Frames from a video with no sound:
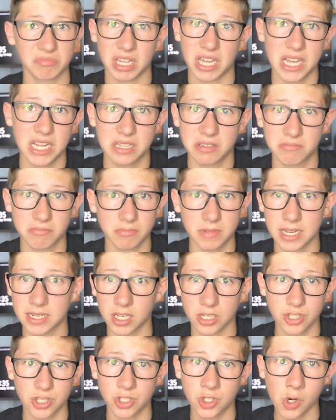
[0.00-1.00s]
it
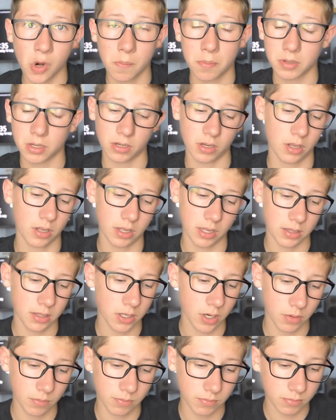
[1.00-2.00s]
does the job, and you
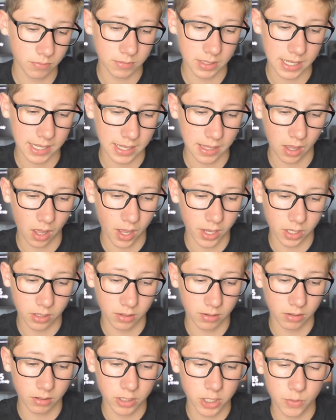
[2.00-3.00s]
know, I
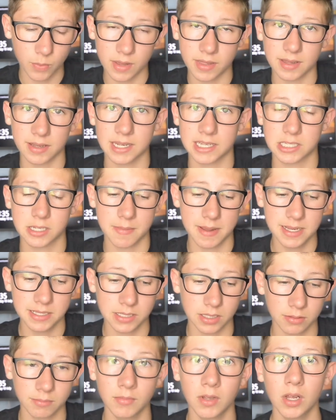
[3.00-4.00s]
can't argue with it. It's
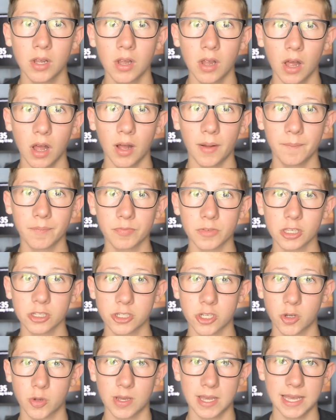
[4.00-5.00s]
amazing.
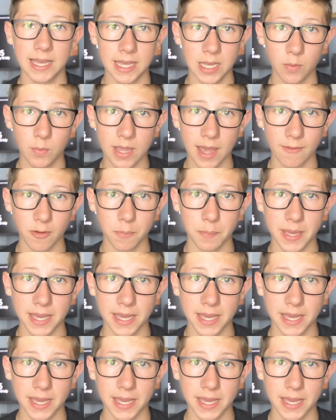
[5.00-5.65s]
So here we have a